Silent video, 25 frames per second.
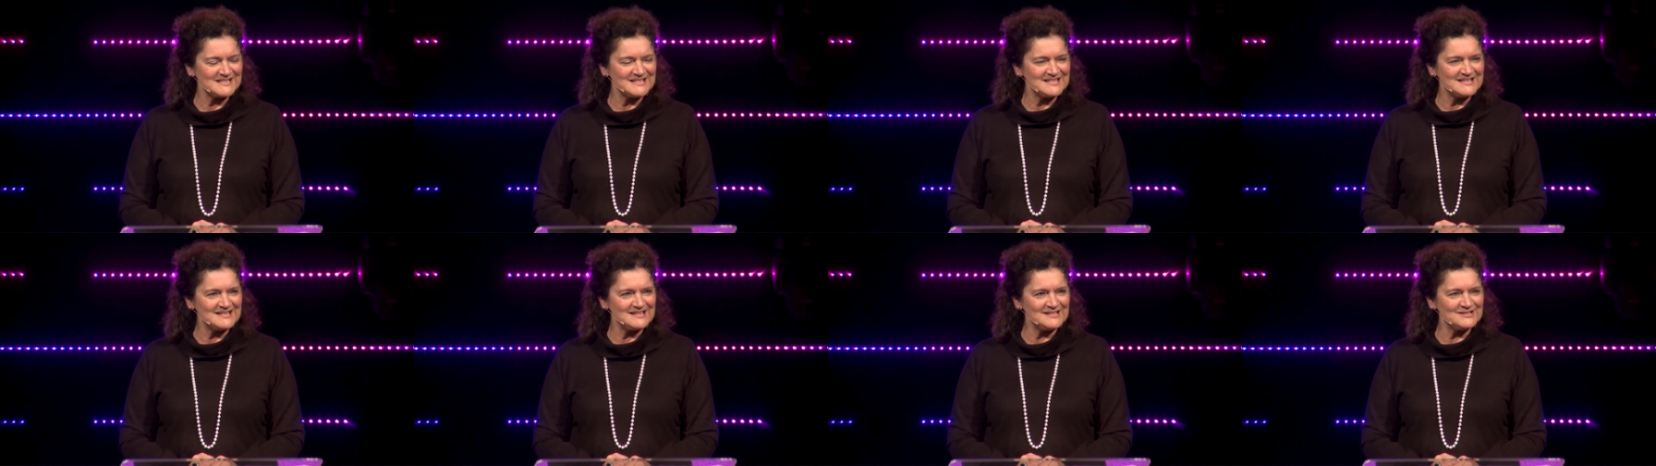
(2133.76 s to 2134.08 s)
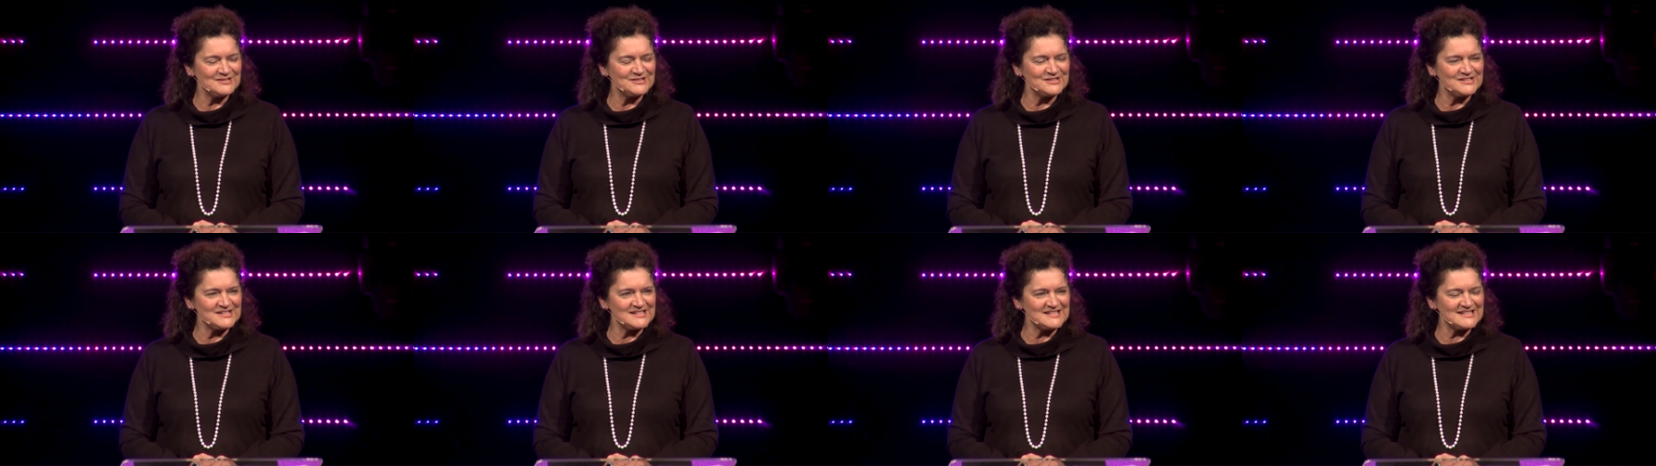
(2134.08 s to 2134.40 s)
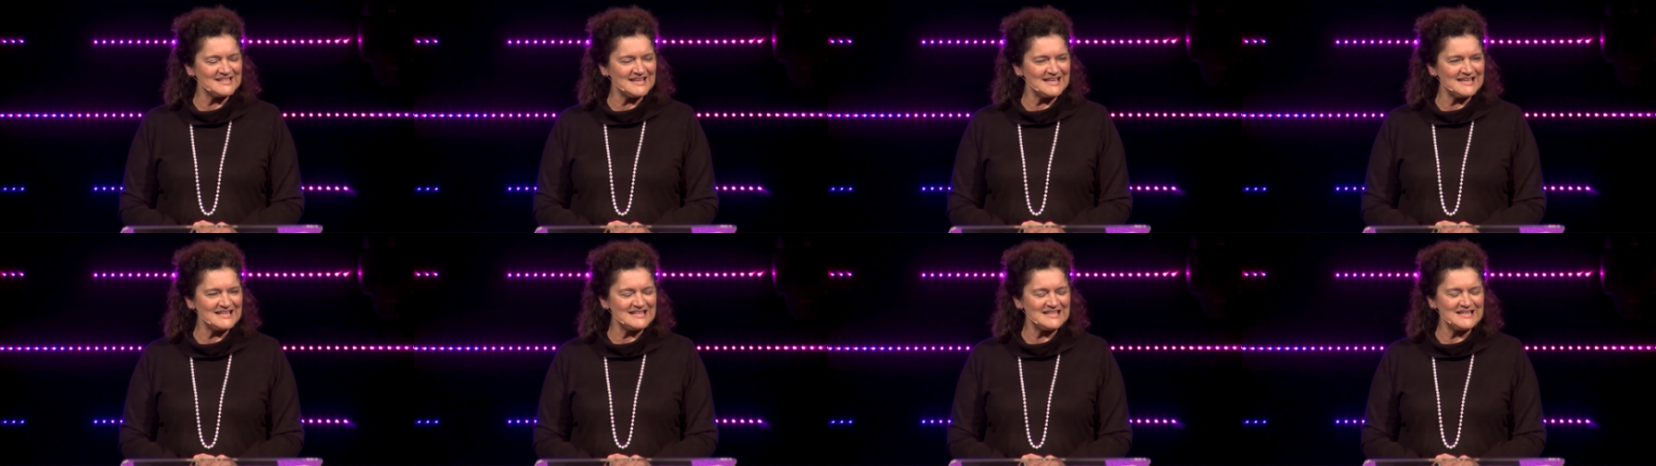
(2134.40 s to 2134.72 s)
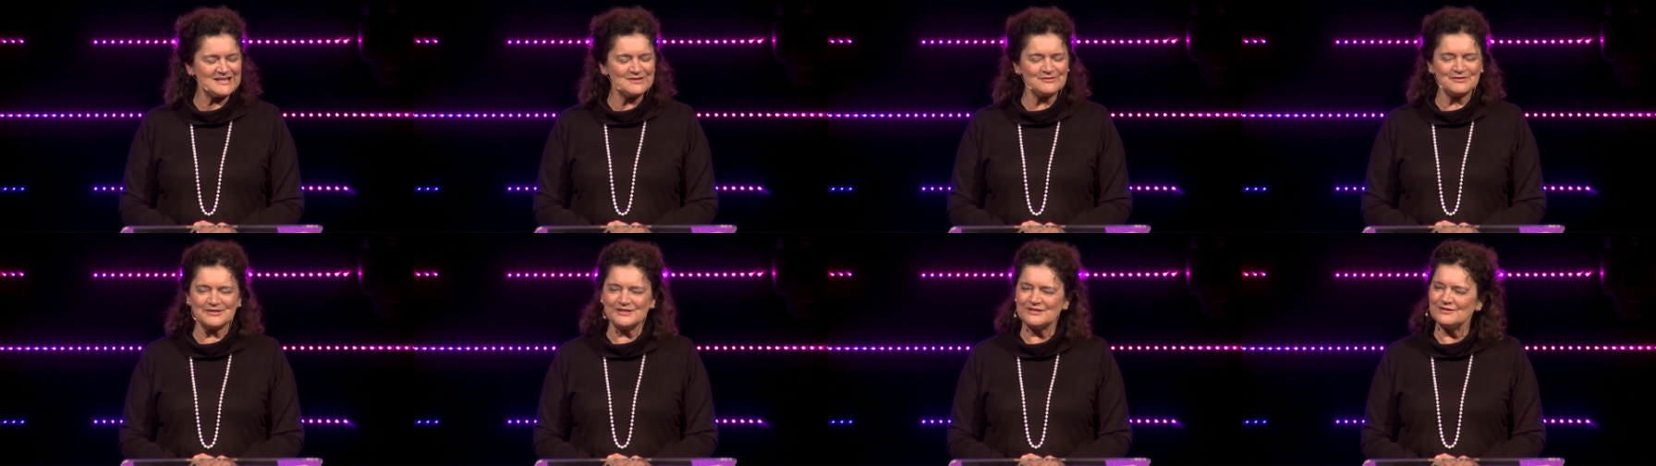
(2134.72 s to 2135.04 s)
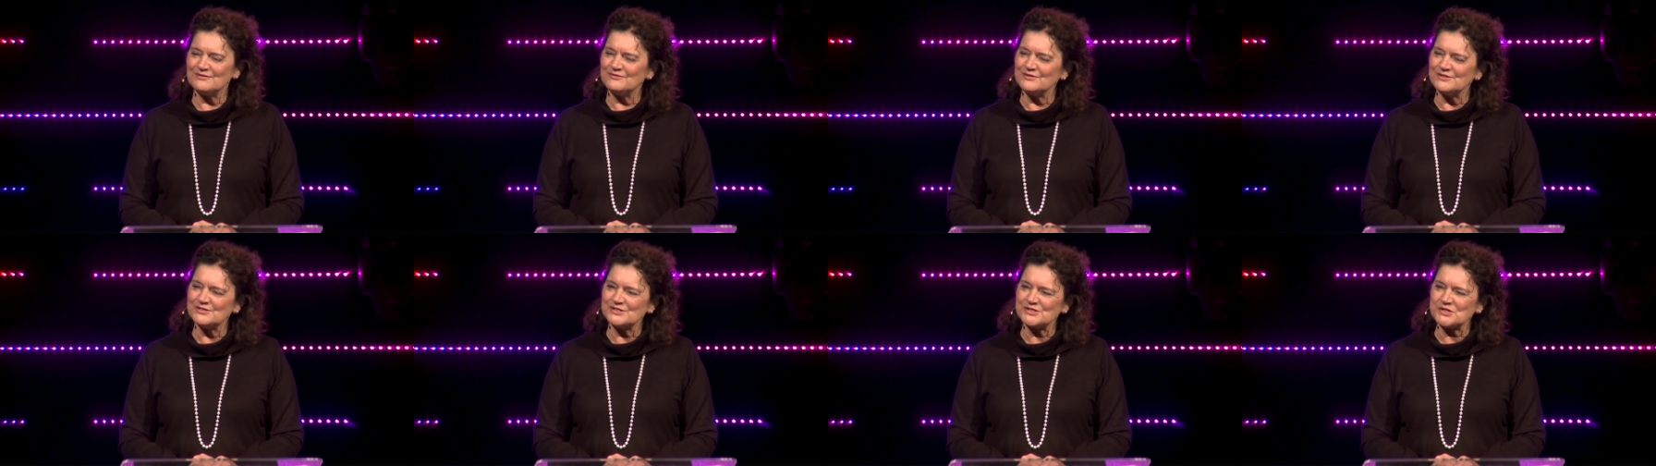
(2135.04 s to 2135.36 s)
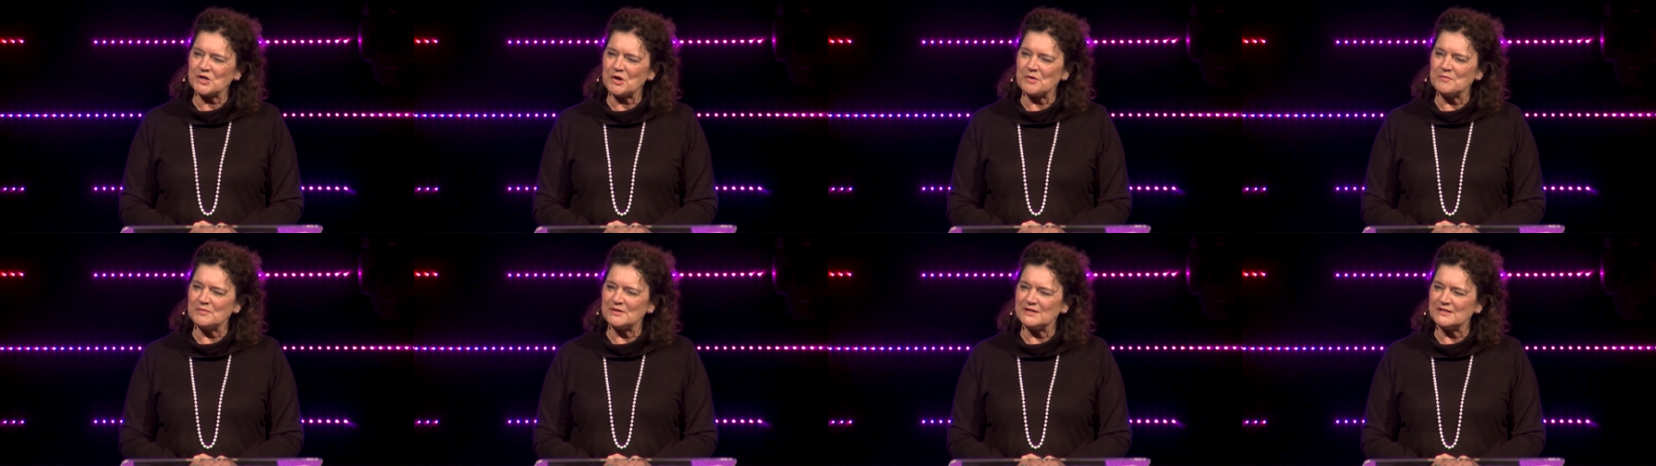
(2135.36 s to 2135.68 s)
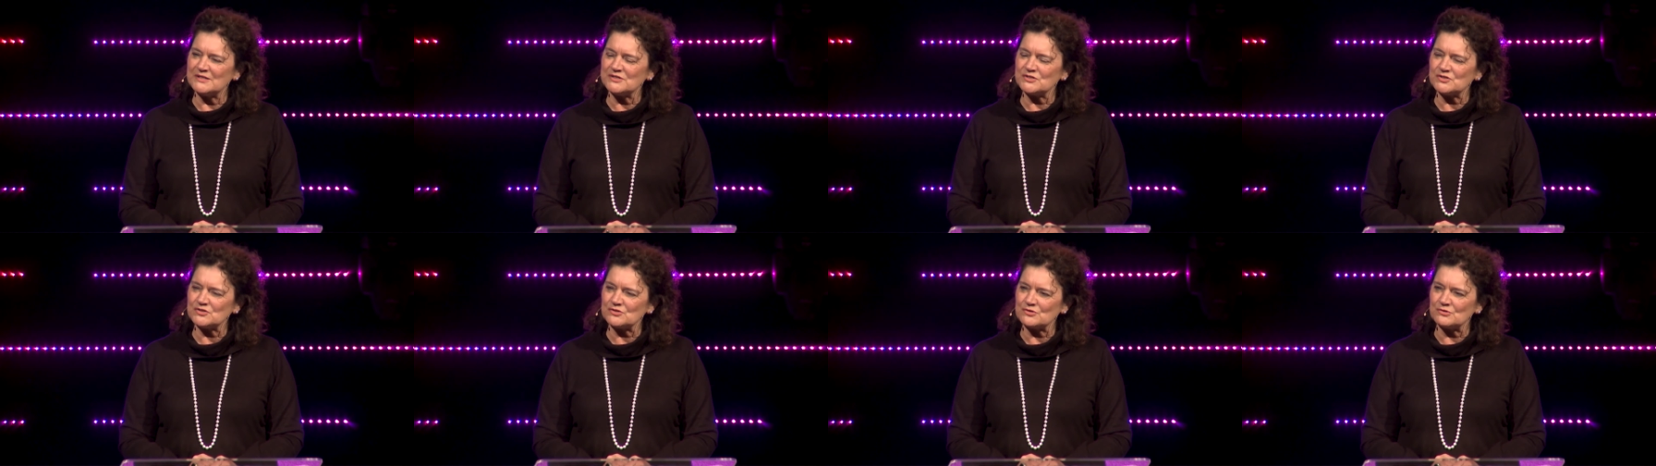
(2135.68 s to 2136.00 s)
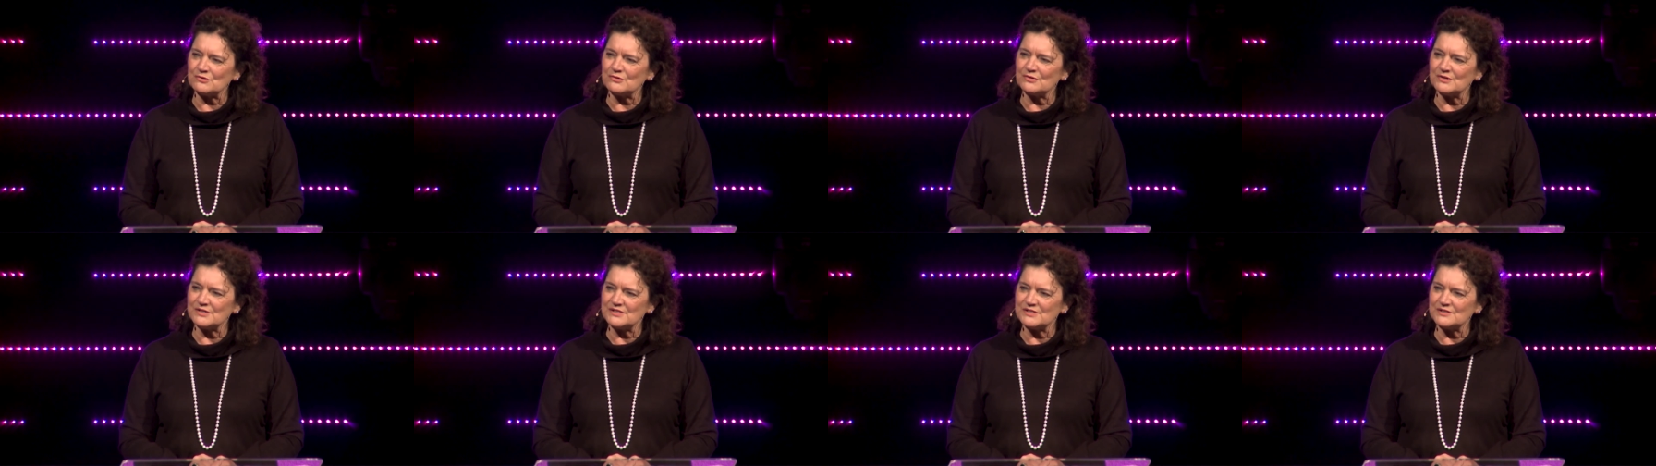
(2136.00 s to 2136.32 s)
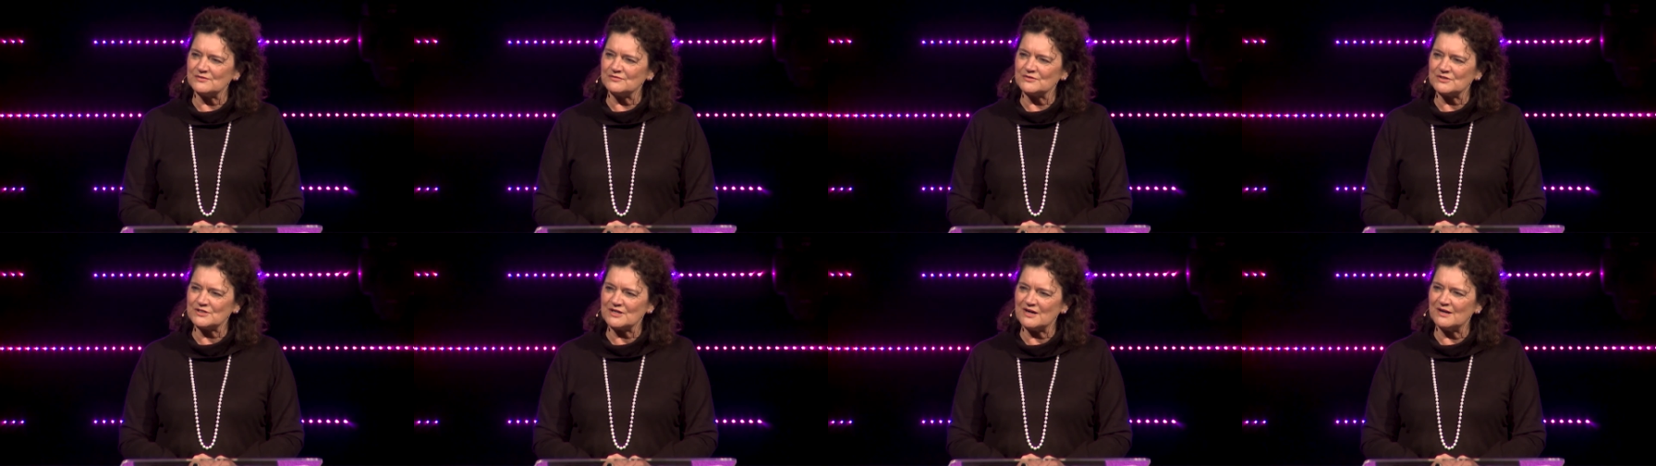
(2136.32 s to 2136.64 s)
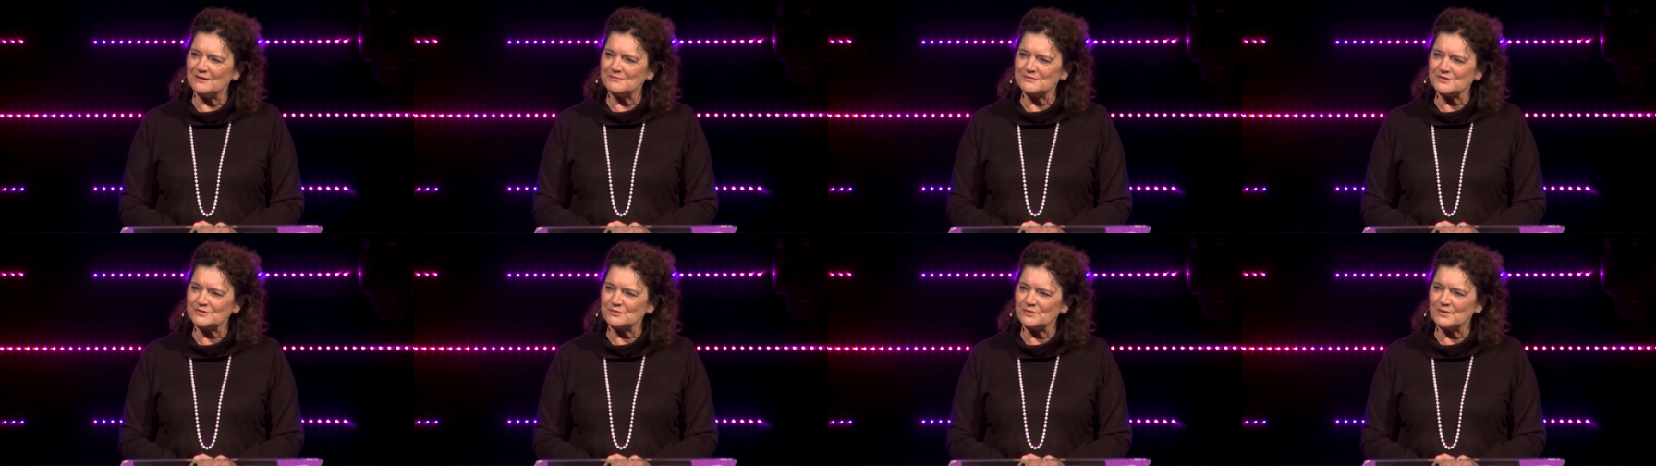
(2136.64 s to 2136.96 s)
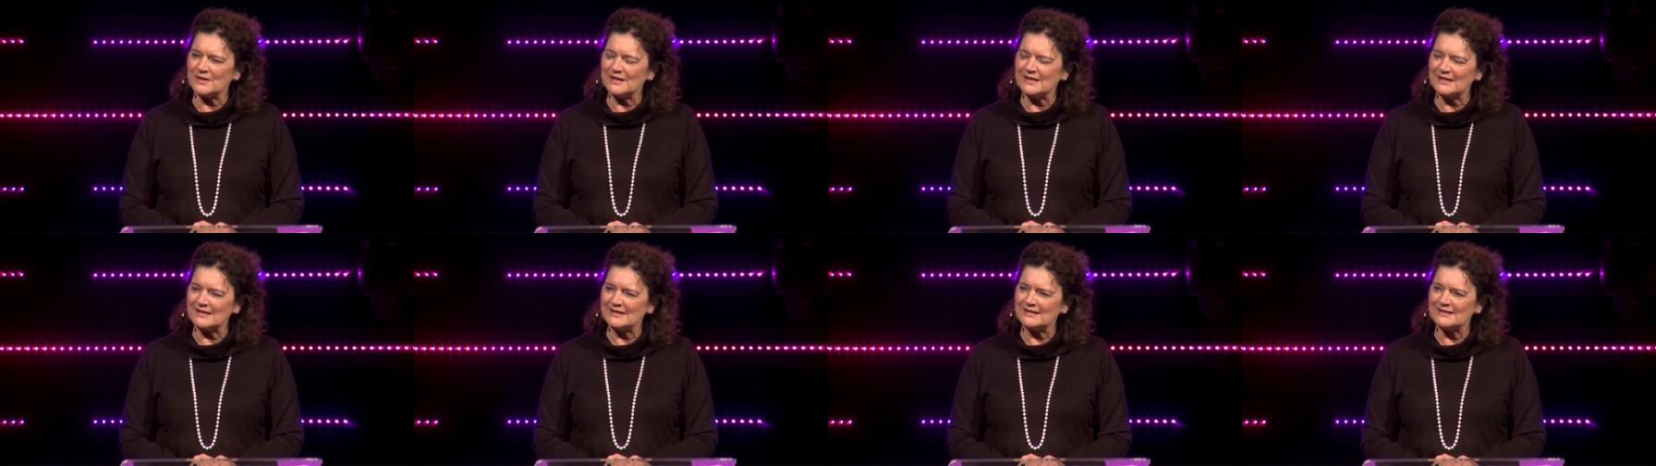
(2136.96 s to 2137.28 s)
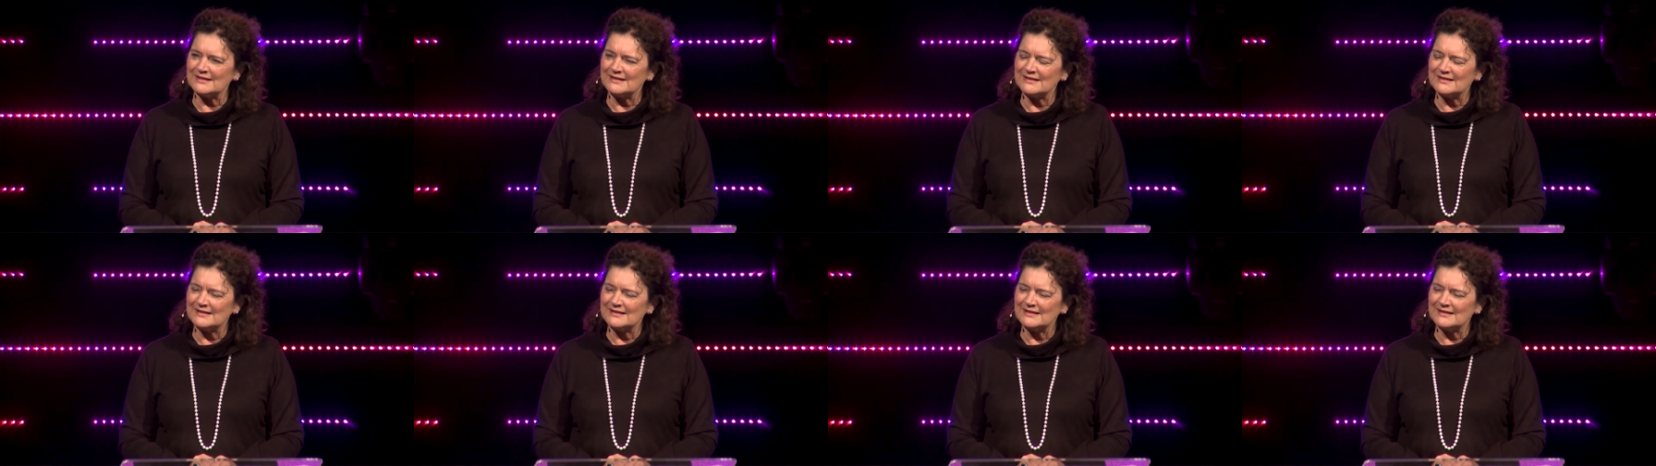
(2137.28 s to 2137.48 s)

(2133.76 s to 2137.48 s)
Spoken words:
I could stand here and give you so many stories of times where